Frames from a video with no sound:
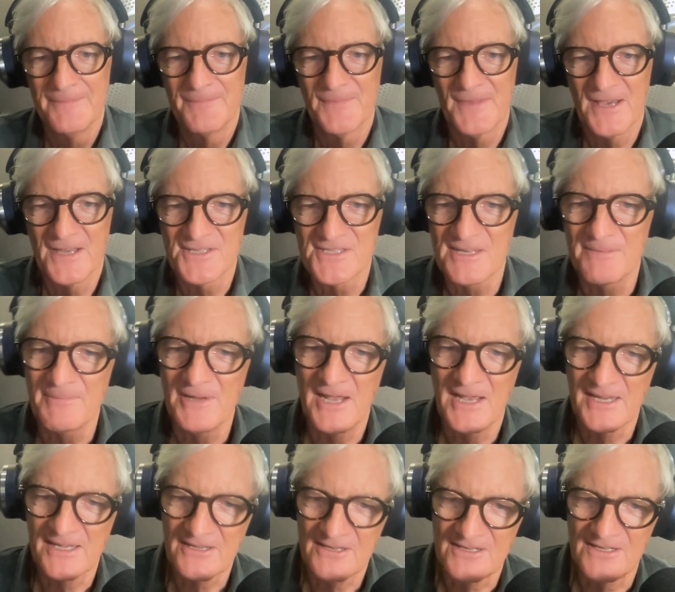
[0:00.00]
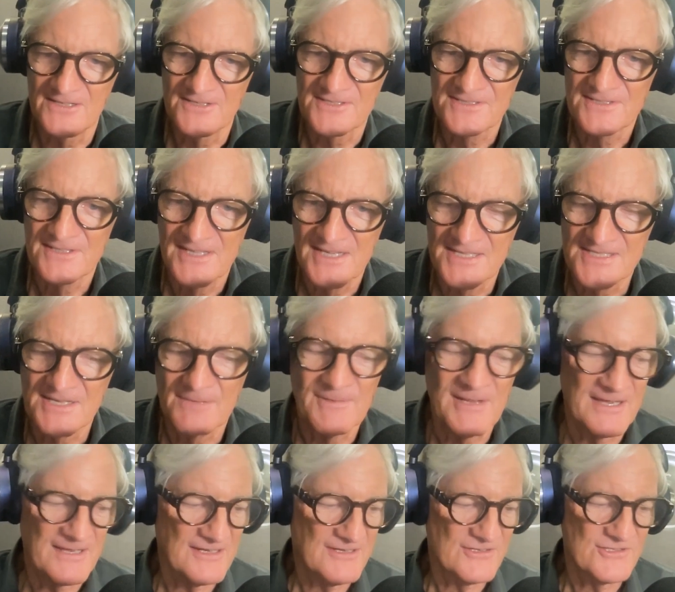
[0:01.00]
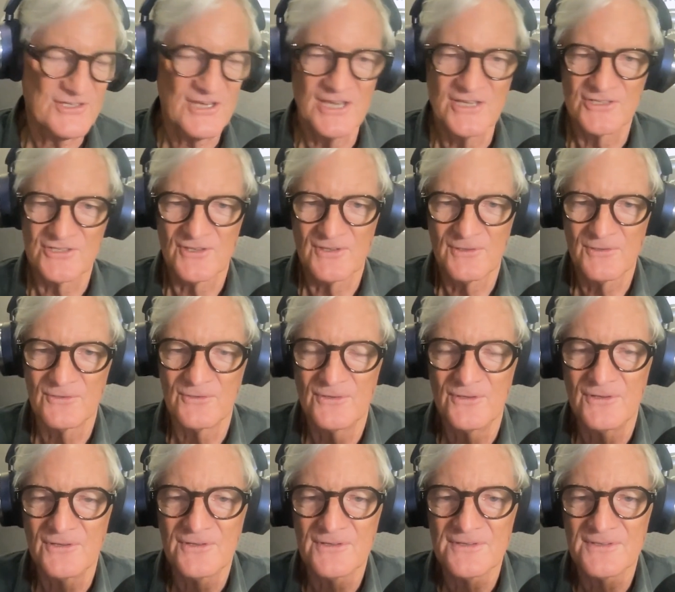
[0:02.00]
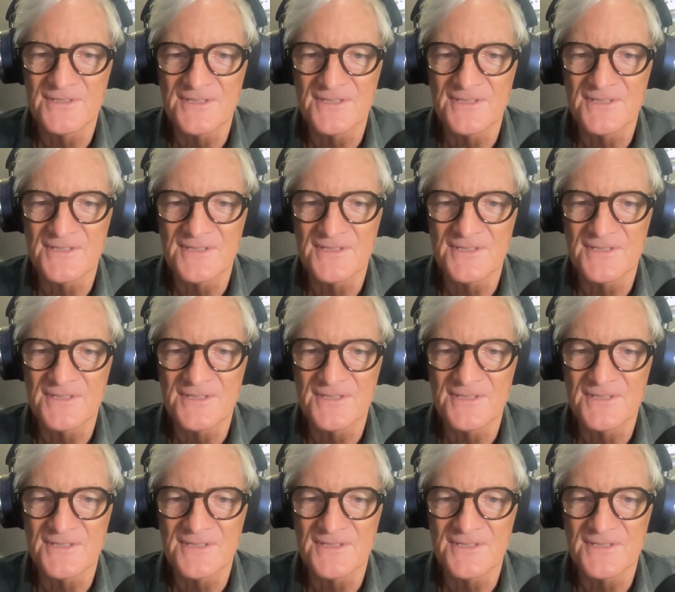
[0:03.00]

I said, I can't. And he said, well, I'm going to change the law.